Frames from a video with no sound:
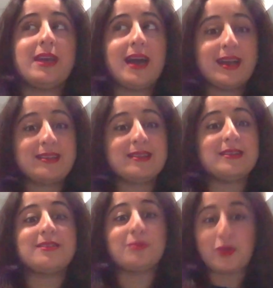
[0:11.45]

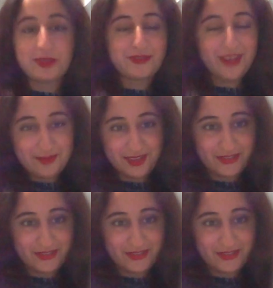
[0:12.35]
Iceland's most famous